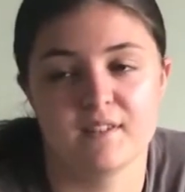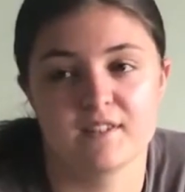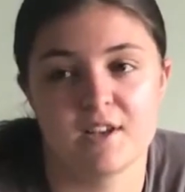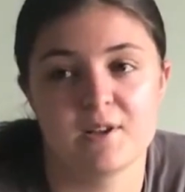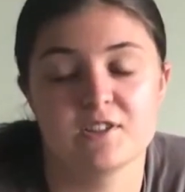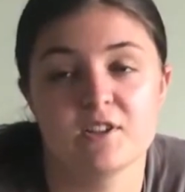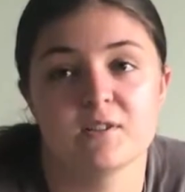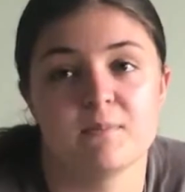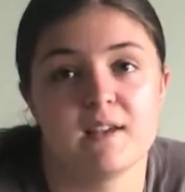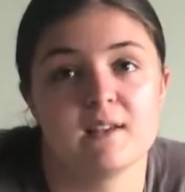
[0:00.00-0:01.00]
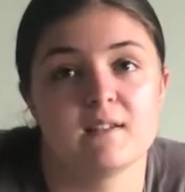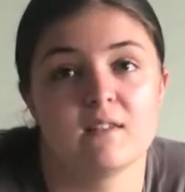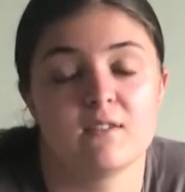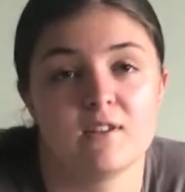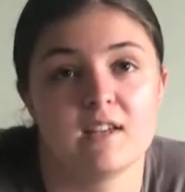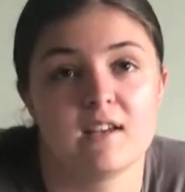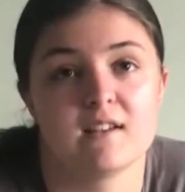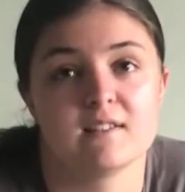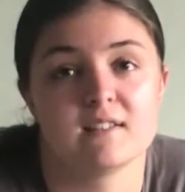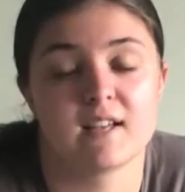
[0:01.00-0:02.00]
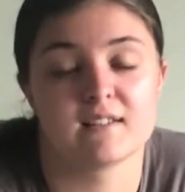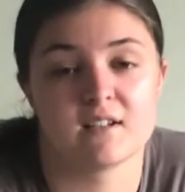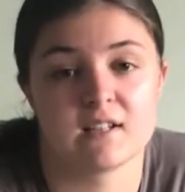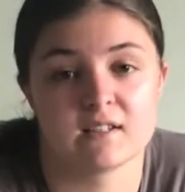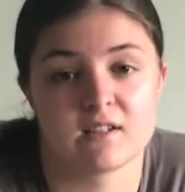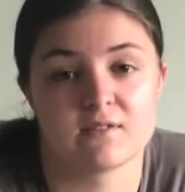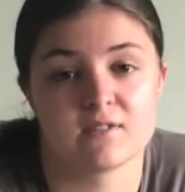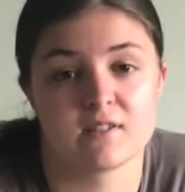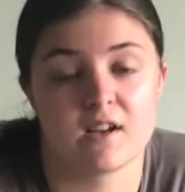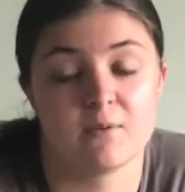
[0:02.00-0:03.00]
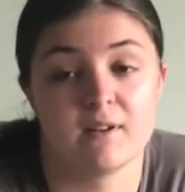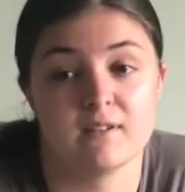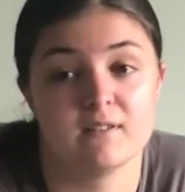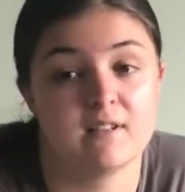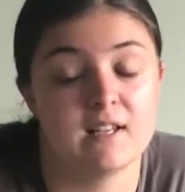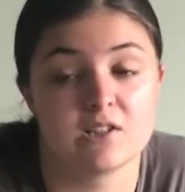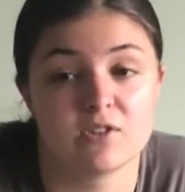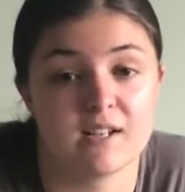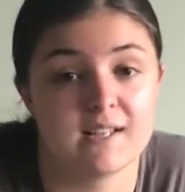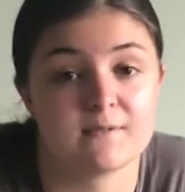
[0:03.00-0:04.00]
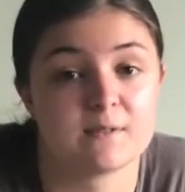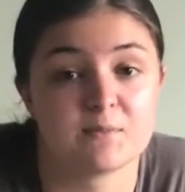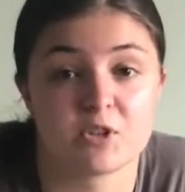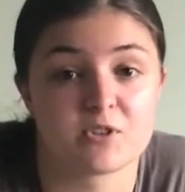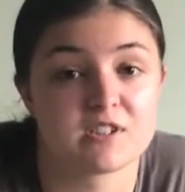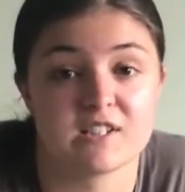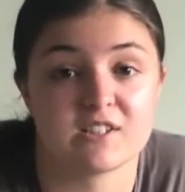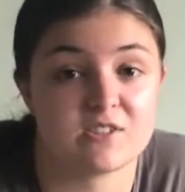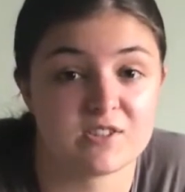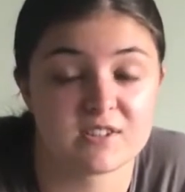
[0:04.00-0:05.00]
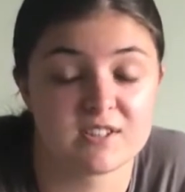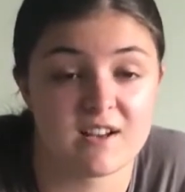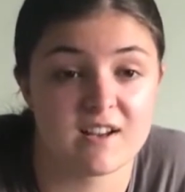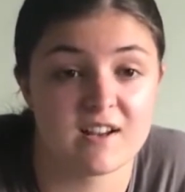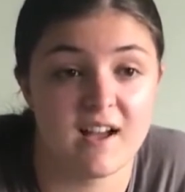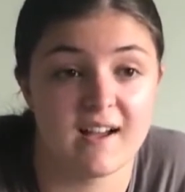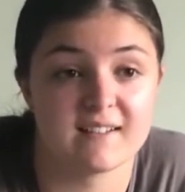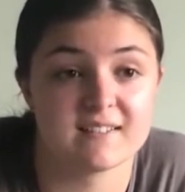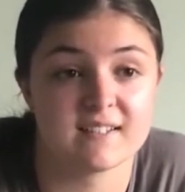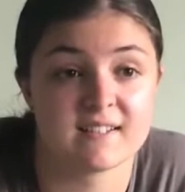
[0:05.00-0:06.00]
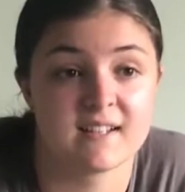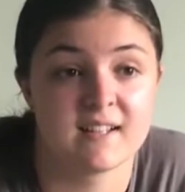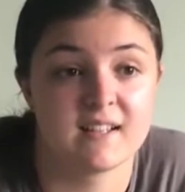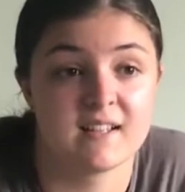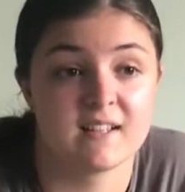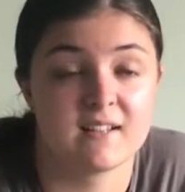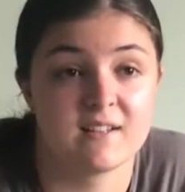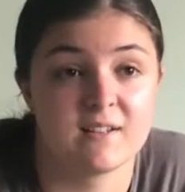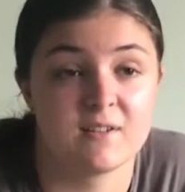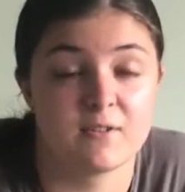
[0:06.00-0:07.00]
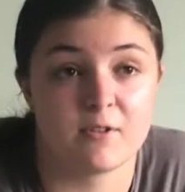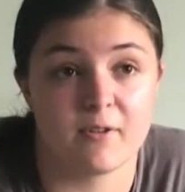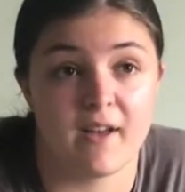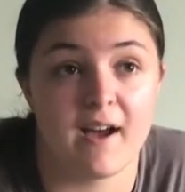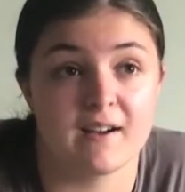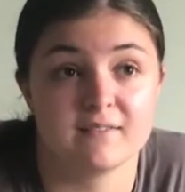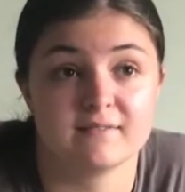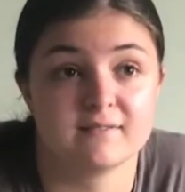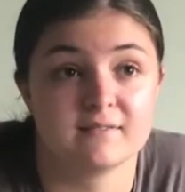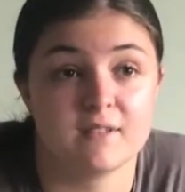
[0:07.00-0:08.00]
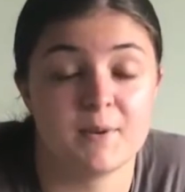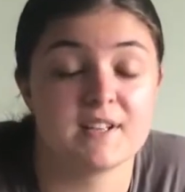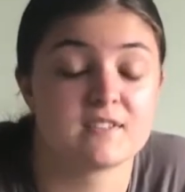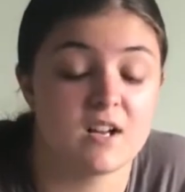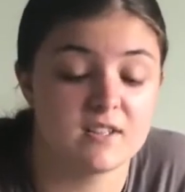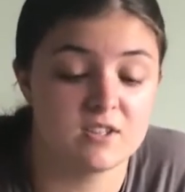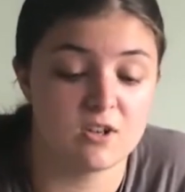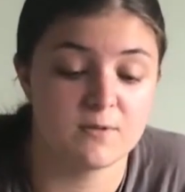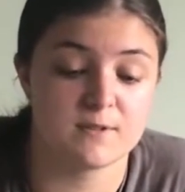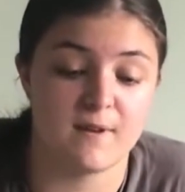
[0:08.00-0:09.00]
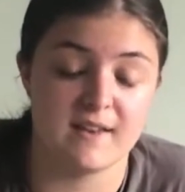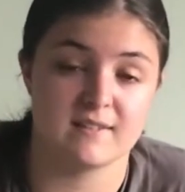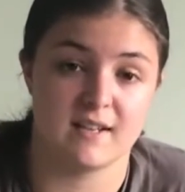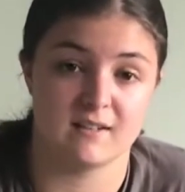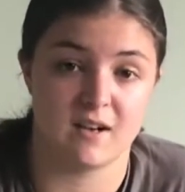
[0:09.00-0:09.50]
So it took me 3 years to get diagnosed. I went literally from doctor to doctor, and through that, I mean, it started off as fainting.